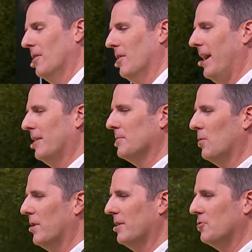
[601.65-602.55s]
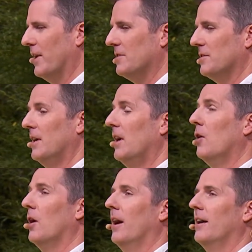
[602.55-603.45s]
or items I want to address
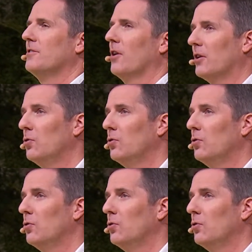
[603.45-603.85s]
is our